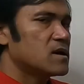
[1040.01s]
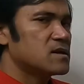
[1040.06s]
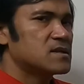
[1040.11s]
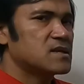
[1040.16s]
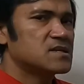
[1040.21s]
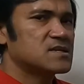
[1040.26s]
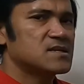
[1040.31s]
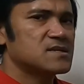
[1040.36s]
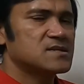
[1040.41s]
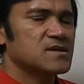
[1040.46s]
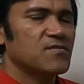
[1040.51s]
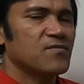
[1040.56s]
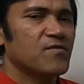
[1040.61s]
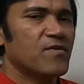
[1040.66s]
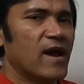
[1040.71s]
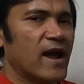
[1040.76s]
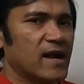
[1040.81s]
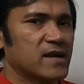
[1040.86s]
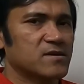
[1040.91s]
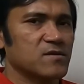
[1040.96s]
This is a
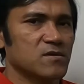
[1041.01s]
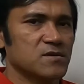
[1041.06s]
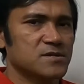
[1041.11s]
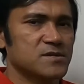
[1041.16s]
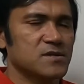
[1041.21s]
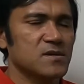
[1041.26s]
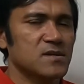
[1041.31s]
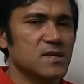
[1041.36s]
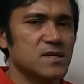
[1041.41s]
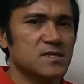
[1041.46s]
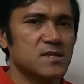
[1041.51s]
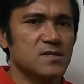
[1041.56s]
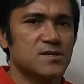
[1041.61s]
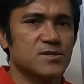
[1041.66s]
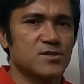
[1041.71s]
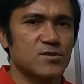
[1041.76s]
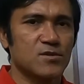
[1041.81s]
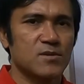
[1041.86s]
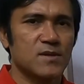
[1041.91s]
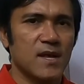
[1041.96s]
fact also. This
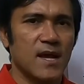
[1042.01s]
is true